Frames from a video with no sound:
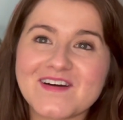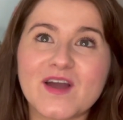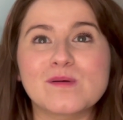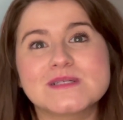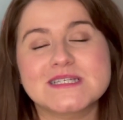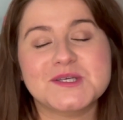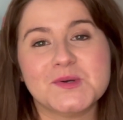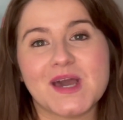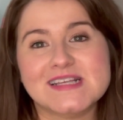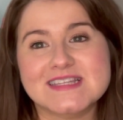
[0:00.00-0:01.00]
I hope to see
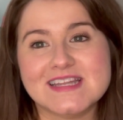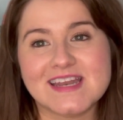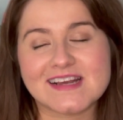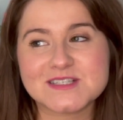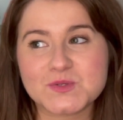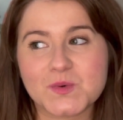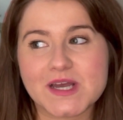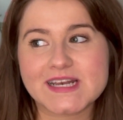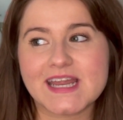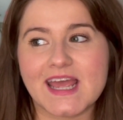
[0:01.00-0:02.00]
you guys in the next
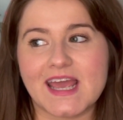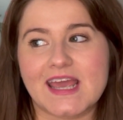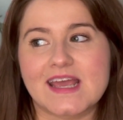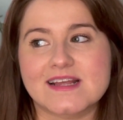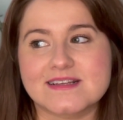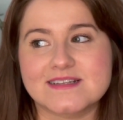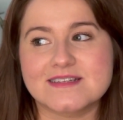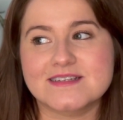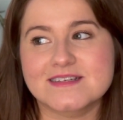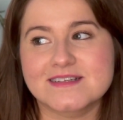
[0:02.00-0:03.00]
one, and